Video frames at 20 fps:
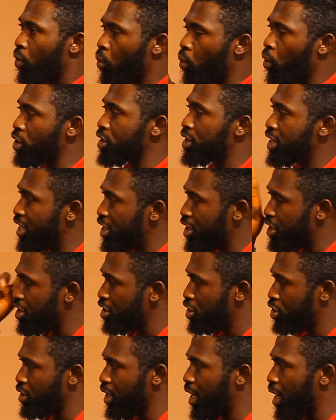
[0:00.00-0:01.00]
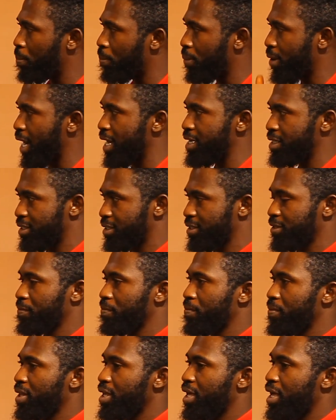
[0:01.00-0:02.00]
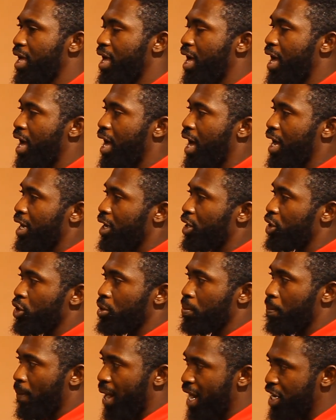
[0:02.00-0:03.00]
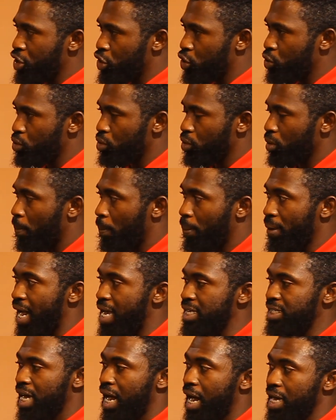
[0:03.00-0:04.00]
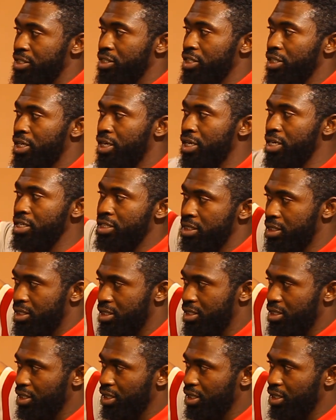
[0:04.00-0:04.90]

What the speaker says: was the initial price, mind you, price has increased.